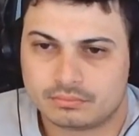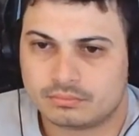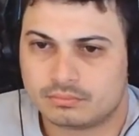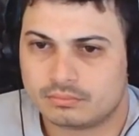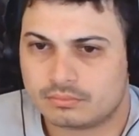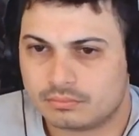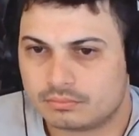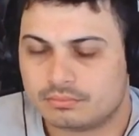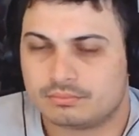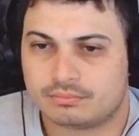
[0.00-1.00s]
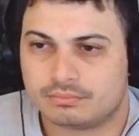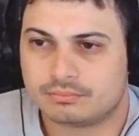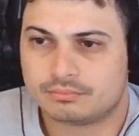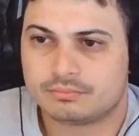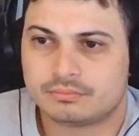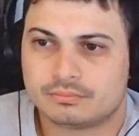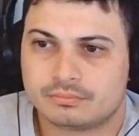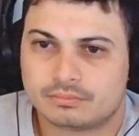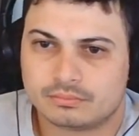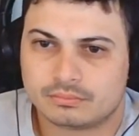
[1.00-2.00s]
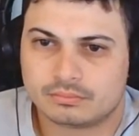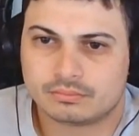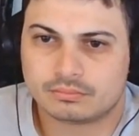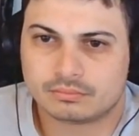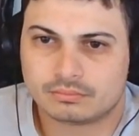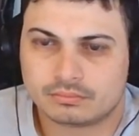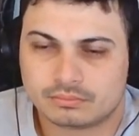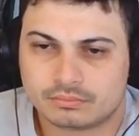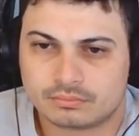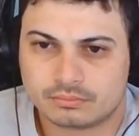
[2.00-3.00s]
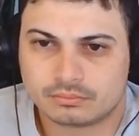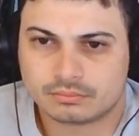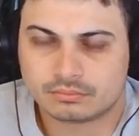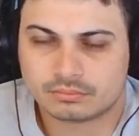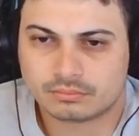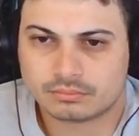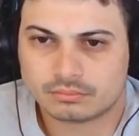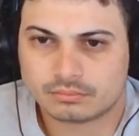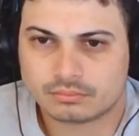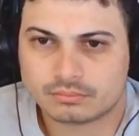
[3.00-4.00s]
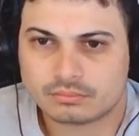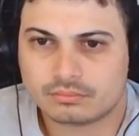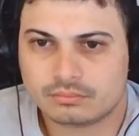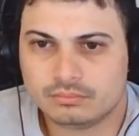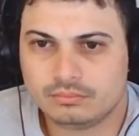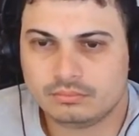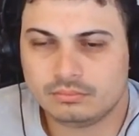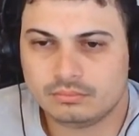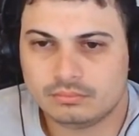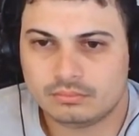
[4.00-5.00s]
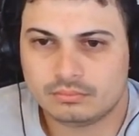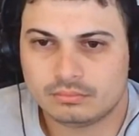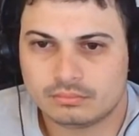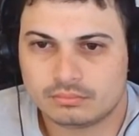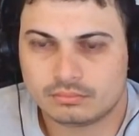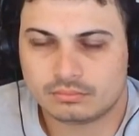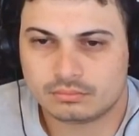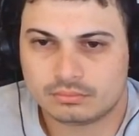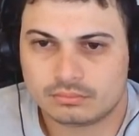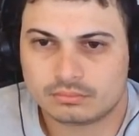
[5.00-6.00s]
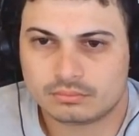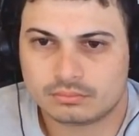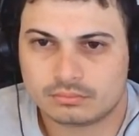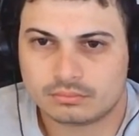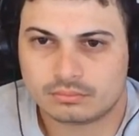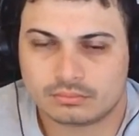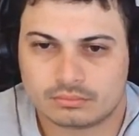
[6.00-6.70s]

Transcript: This person isn't speaking.